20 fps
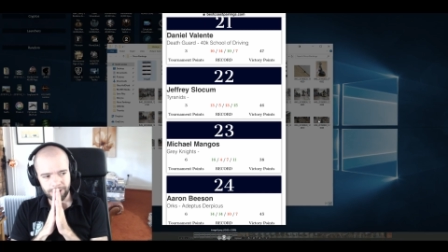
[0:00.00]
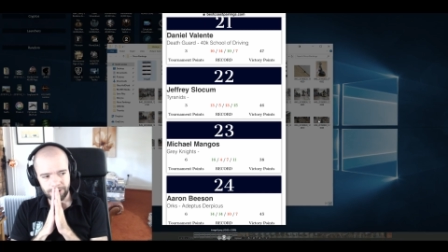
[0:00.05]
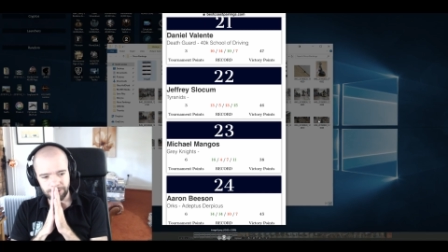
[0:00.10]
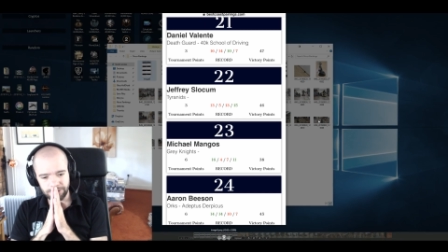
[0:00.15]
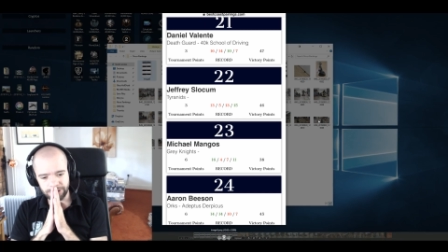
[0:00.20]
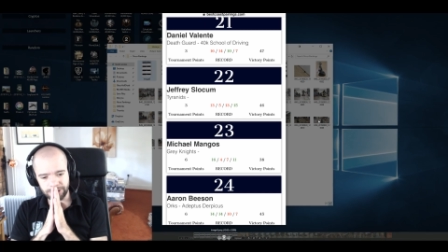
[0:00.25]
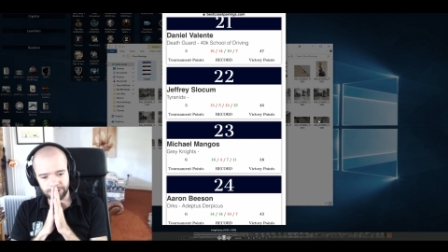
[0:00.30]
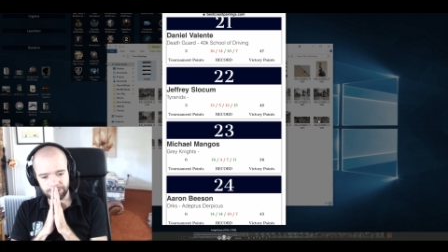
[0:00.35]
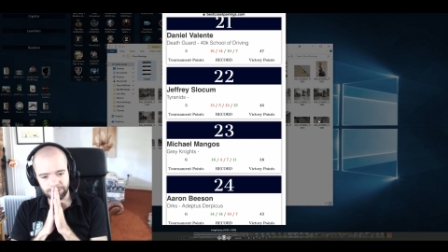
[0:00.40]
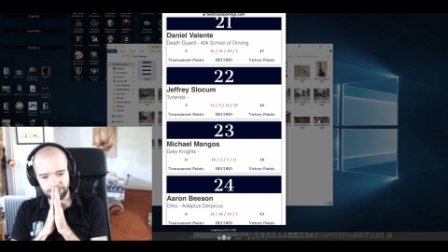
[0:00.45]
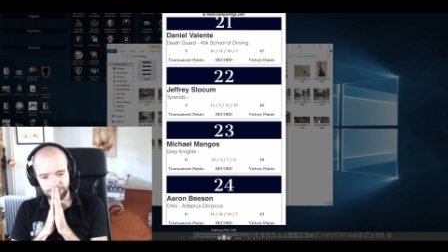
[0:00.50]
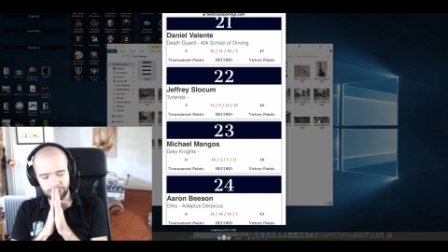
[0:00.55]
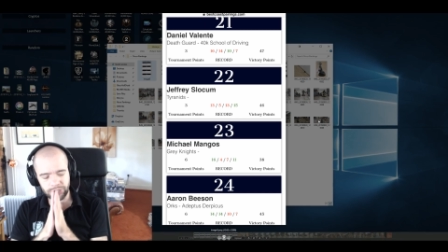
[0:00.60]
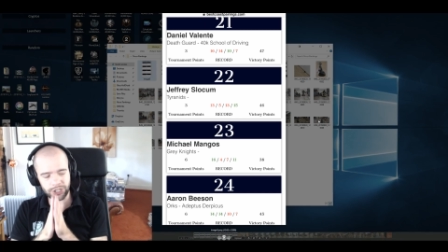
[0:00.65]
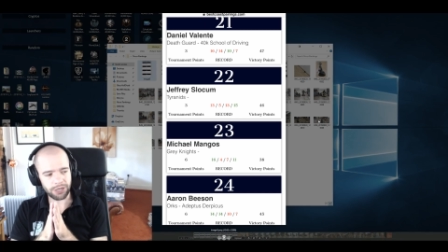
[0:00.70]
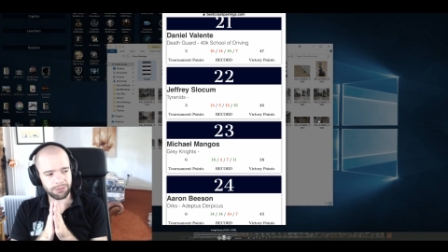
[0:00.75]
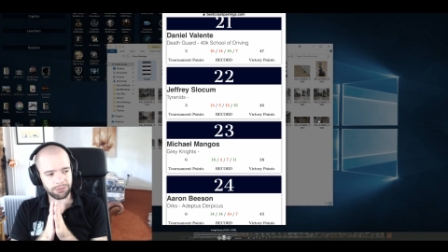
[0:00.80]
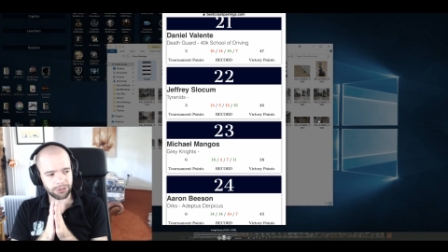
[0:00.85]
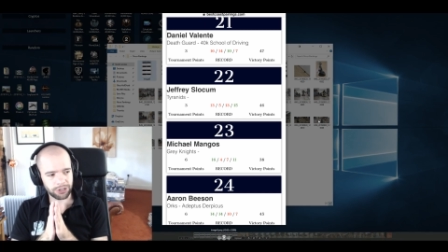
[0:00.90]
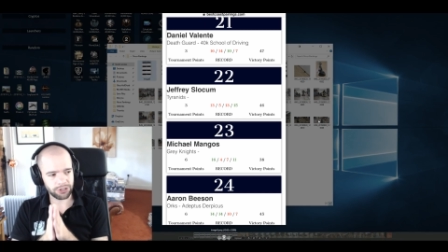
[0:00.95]
some
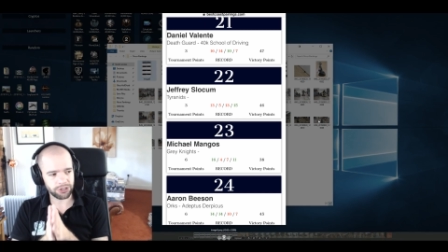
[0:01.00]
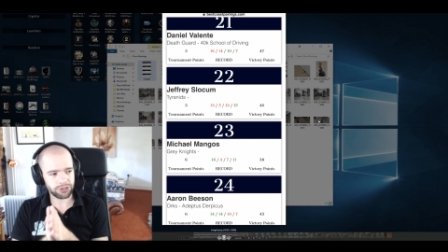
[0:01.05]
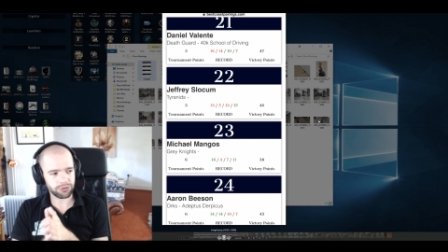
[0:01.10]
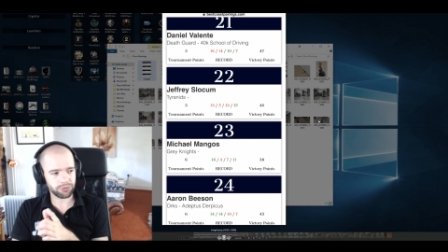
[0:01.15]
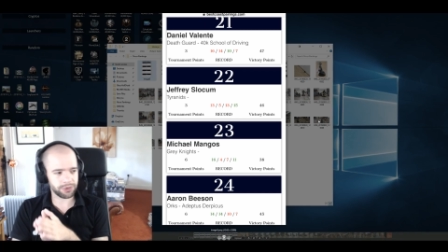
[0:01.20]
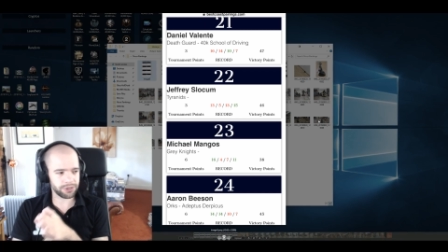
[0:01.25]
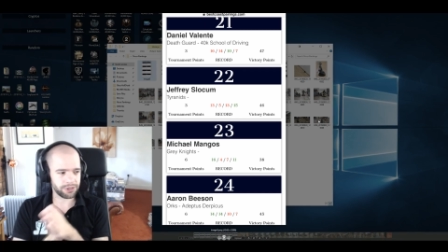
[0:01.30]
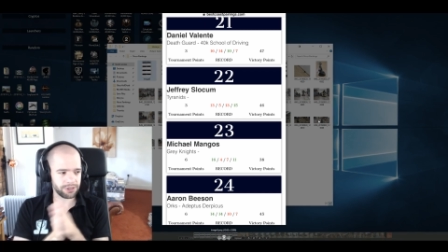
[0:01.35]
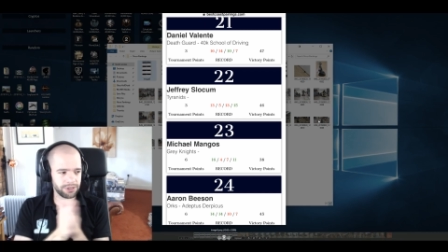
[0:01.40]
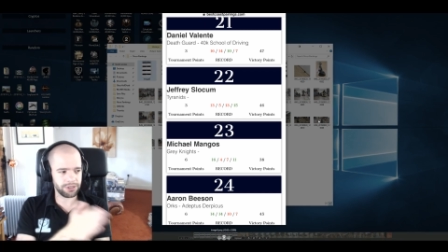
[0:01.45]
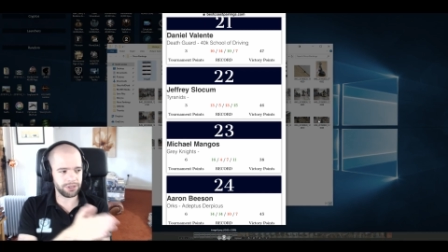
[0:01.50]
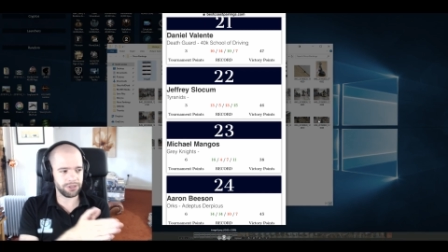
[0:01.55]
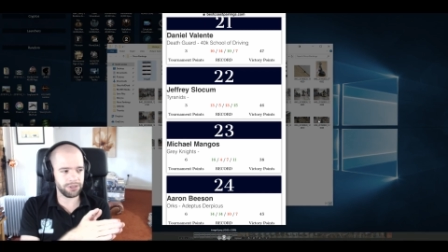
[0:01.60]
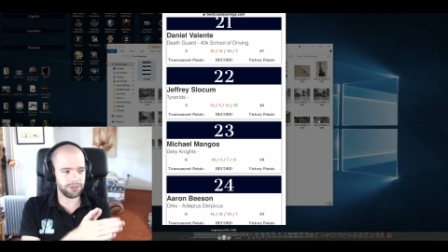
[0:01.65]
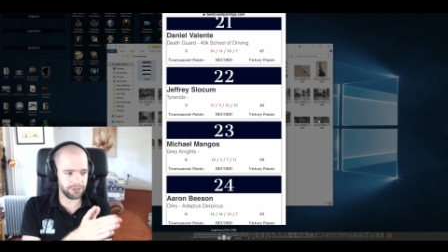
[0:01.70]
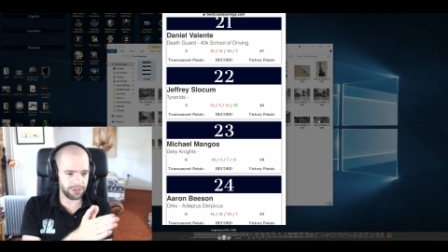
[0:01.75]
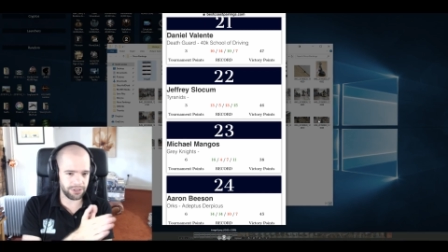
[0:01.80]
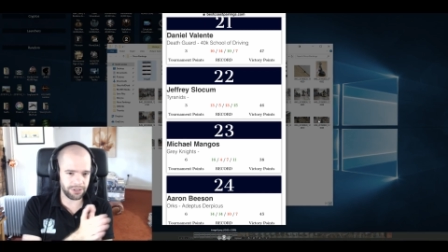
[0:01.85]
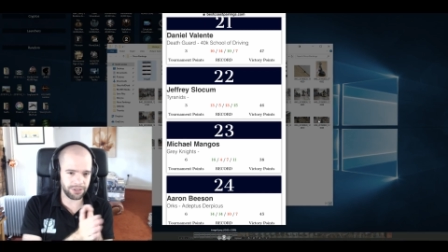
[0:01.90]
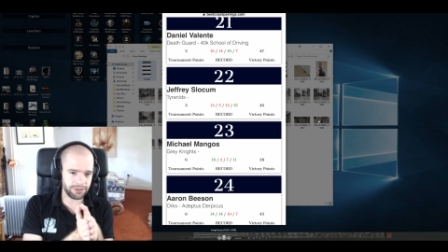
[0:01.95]
Termagants with
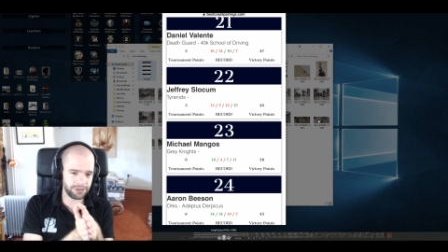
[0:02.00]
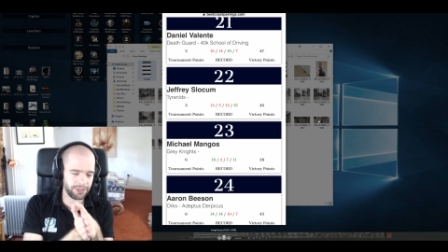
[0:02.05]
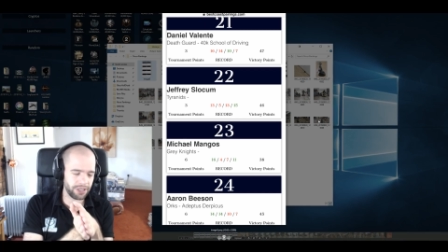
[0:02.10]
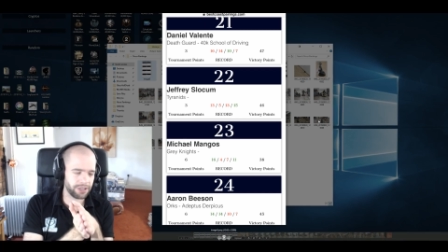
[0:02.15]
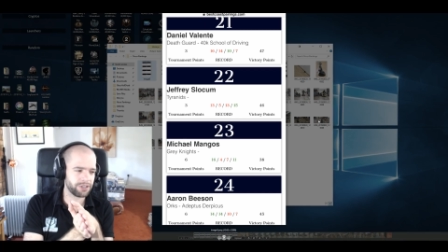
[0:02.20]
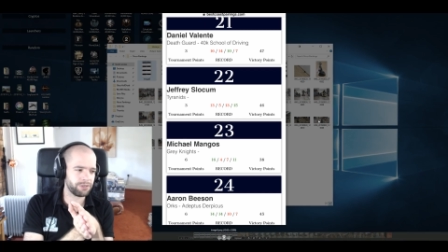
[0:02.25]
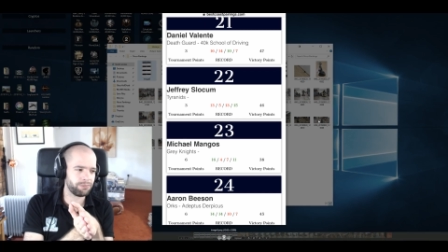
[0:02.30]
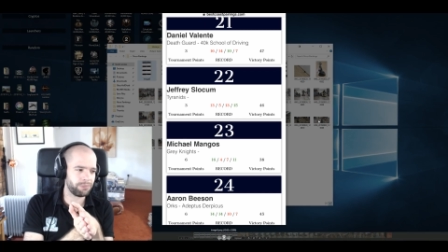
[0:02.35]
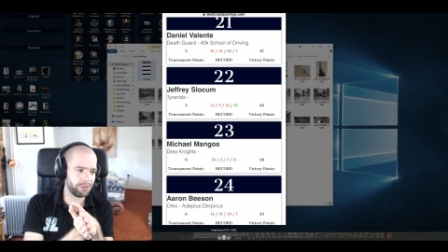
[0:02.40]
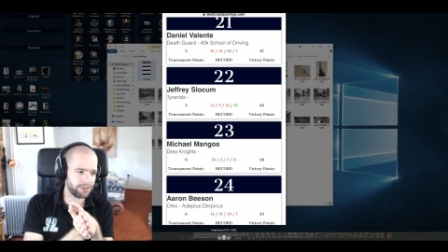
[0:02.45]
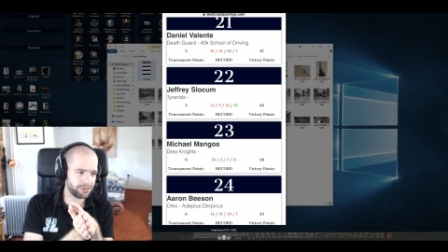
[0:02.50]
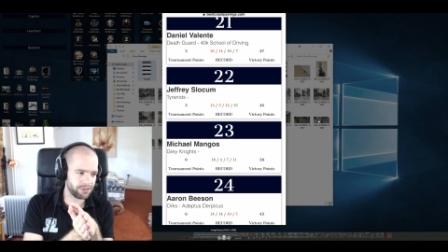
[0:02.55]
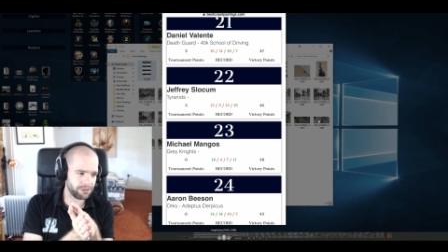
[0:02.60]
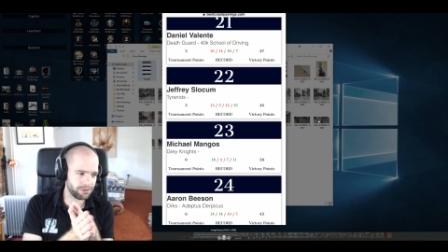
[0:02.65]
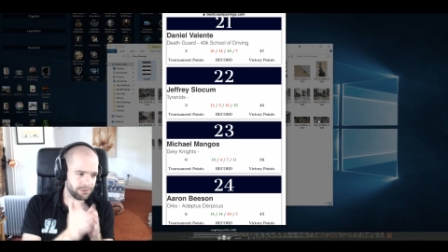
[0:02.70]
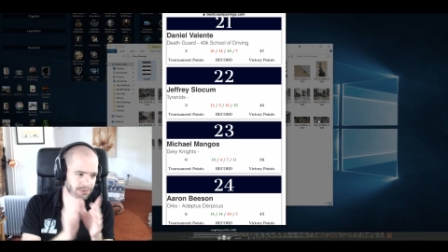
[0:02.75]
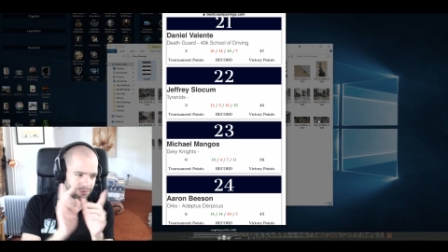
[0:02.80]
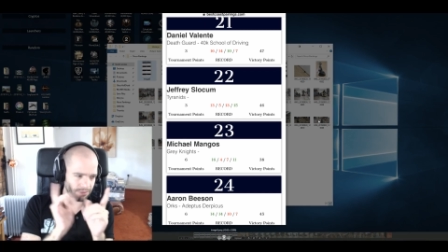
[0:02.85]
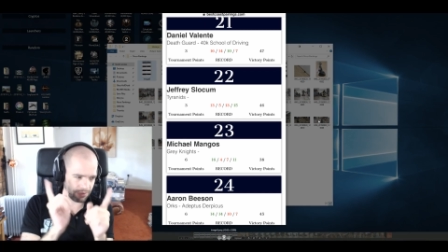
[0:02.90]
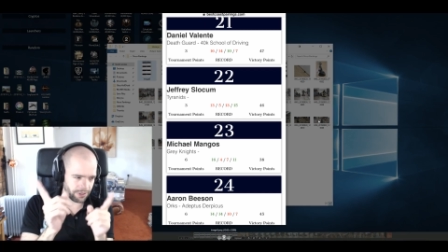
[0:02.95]
the uh, Death Spitter.
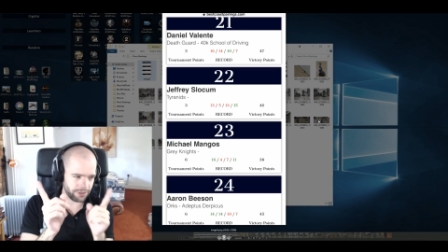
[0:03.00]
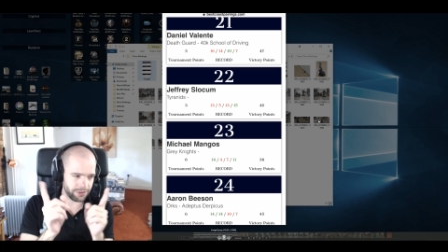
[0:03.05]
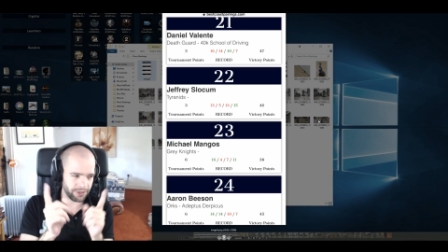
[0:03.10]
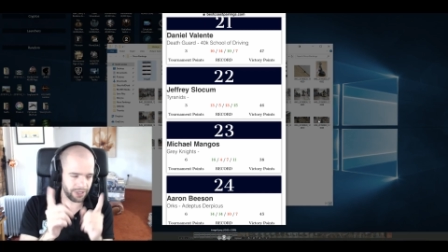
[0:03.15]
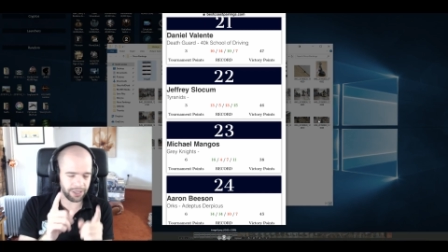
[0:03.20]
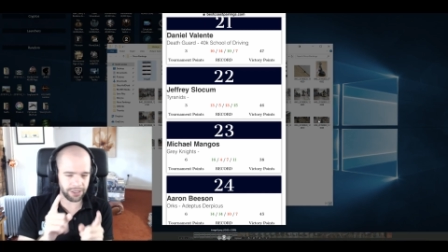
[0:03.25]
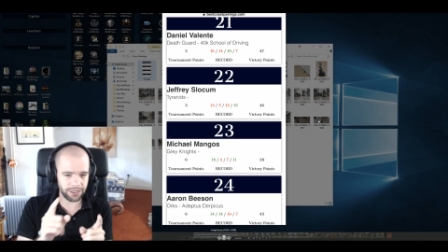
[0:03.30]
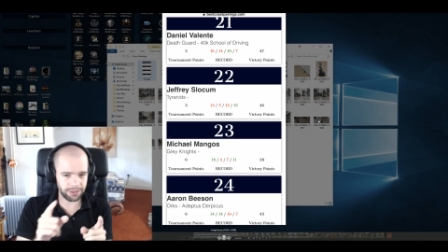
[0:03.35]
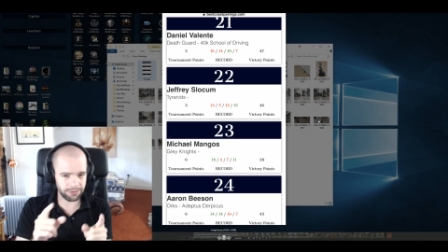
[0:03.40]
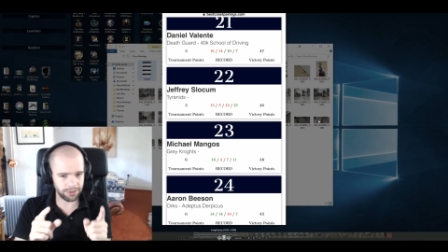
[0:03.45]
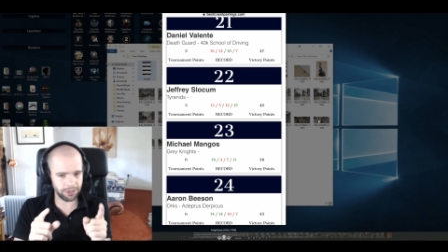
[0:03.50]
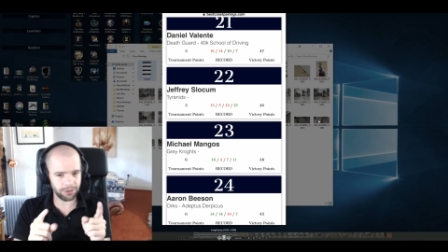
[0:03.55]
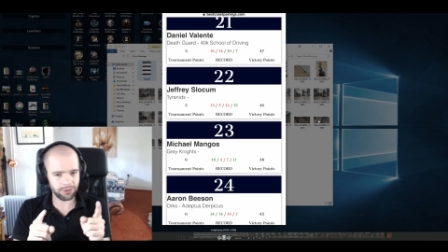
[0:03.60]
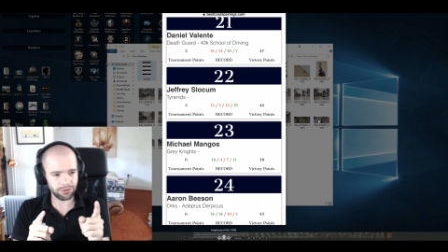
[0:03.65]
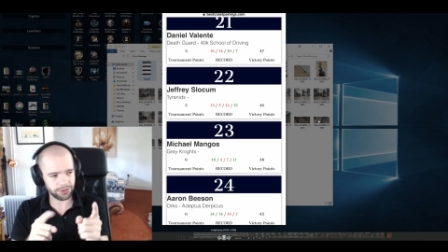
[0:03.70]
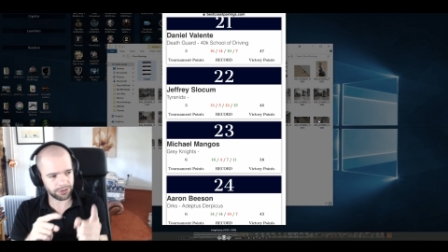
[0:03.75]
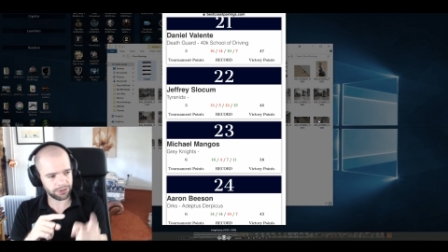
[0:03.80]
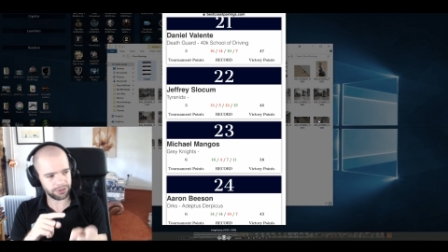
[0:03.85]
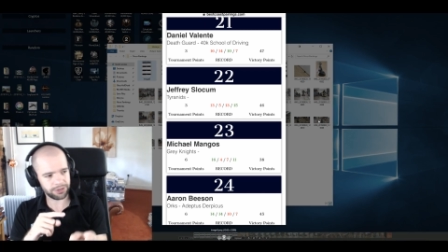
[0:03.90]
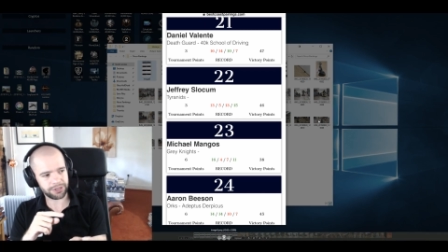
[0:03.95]
And then I'm go
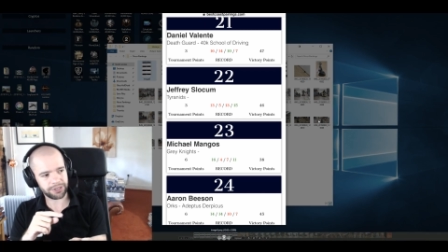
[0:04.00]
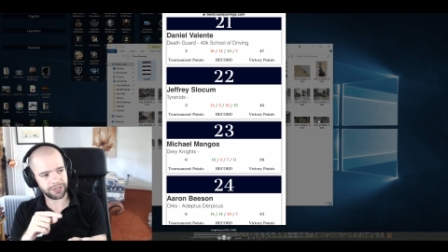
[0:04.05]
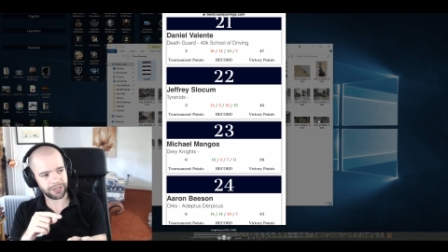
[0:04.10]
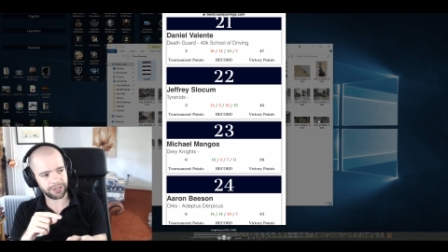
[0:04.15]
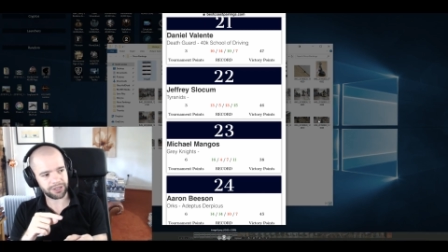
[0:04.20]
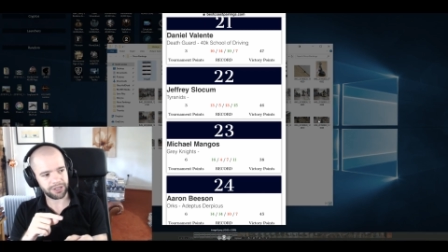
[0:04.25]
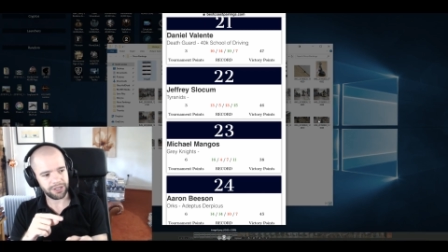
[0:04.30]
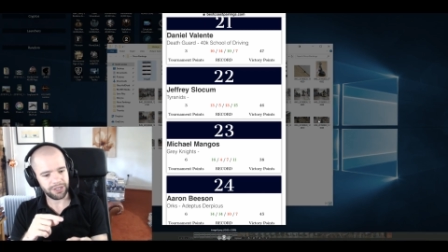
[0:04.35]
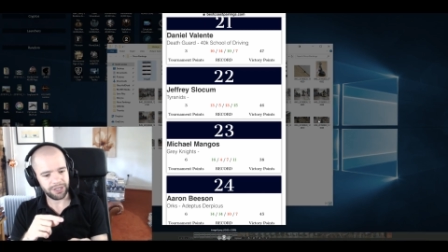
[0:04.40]
also going to take